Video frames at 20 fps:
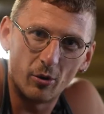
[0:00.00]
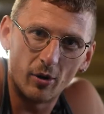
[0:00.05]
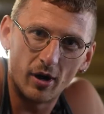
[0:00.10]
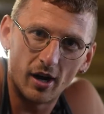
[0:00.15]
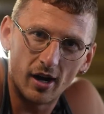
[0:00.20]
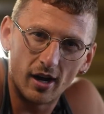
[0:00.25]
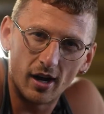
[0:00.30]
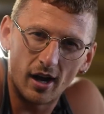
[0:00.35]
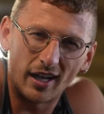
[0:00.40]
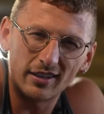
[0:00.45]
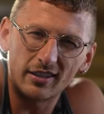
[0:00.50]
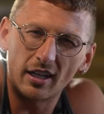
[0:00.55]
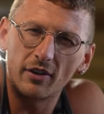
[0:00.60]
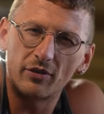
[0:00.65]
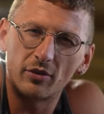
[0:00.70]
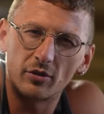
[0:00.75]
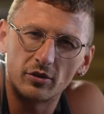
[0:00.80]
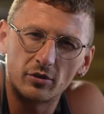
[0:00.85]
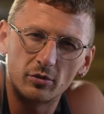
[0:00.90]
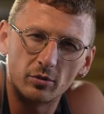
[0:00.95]
I don't know if
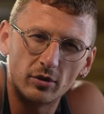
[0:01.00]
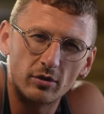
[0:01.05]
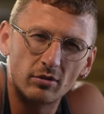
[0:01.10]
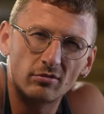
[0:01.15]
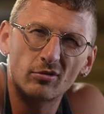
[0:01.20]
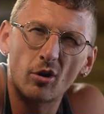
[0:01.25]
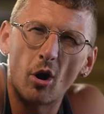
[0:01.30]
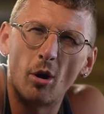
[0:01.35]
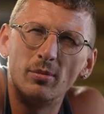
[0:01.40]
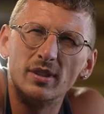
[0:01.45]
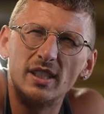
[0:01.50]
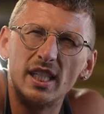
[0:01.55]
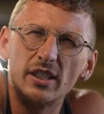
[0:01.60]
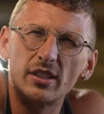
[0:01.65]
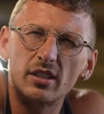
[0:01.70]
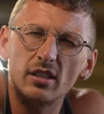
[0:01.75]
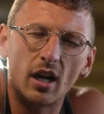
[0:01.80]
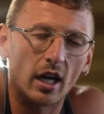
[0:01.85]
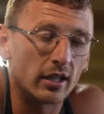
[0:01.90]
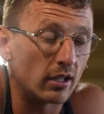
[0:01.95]
it was
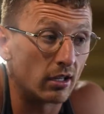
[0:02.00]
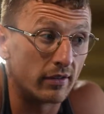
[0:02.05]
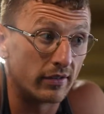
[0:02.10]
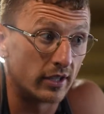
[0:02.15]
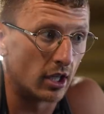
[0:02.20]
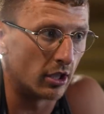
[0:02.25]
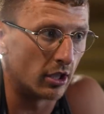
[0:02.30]
competition, I don't even know.